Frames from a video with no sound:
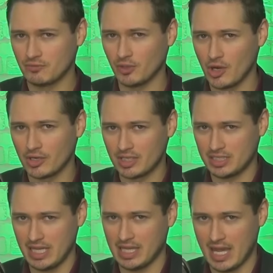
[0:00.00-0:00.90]
in Florida to
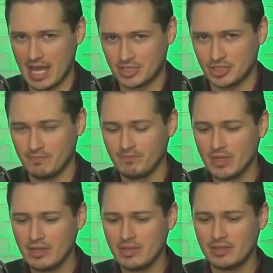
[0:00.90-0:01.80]
take action,
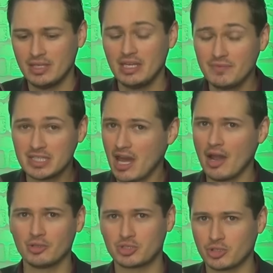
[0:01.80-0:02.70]
even
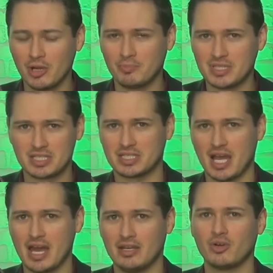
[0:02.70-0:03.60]
Donald Trump has
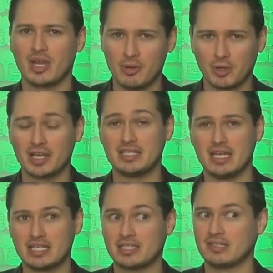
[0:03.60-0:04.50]
decided, okay, we're going to
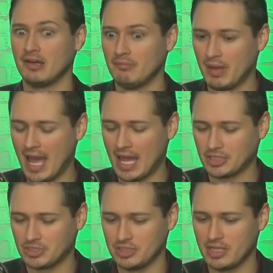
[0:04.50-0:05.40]
take some
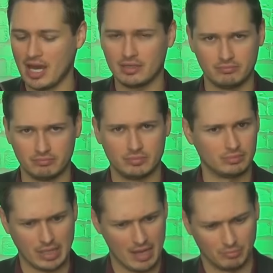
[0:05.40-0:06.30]
action, not
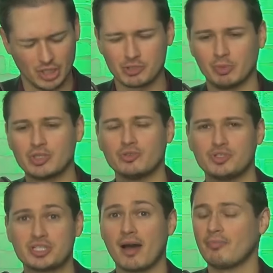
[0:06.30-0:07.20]
that much, but do
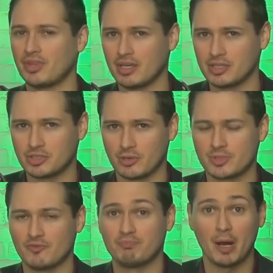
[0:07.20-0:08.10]
something in
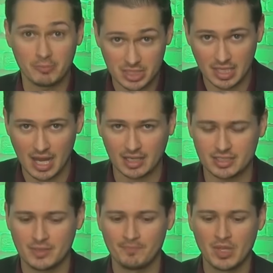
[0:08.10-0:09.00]
terms of bump
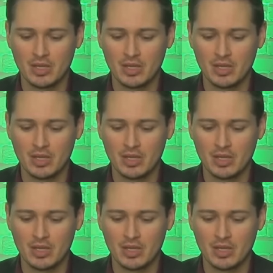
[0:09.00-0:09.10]
stocks.